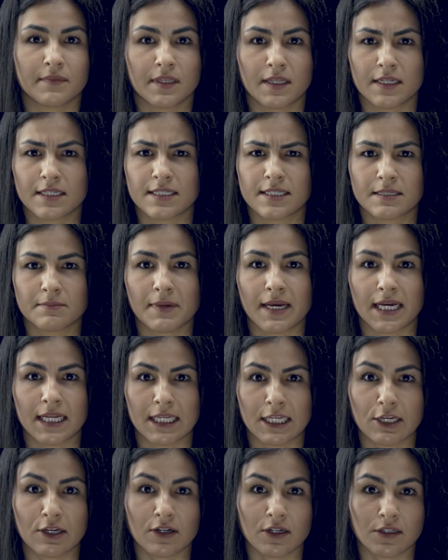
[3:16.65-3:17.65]
"Let's make a
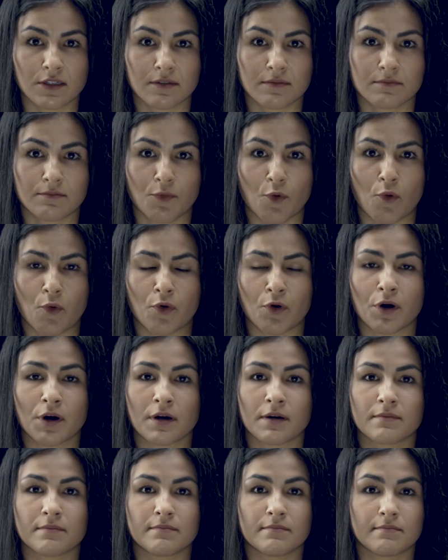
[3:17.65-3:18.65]
deal,"
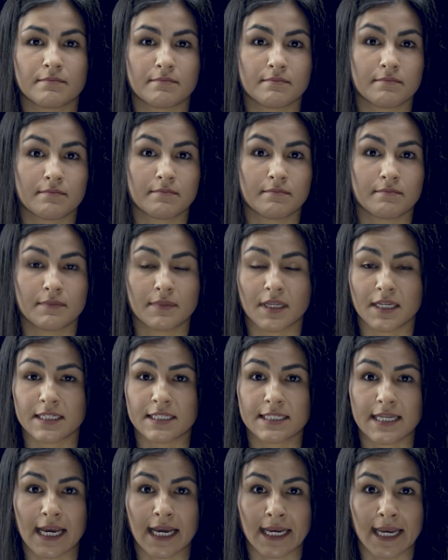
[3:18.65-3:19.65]
or
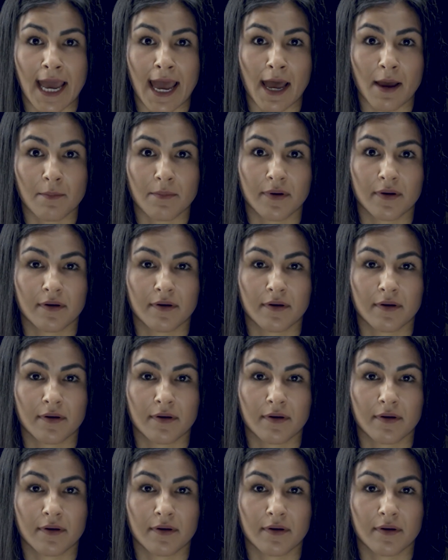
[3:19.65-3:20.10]
"Let's take a nap."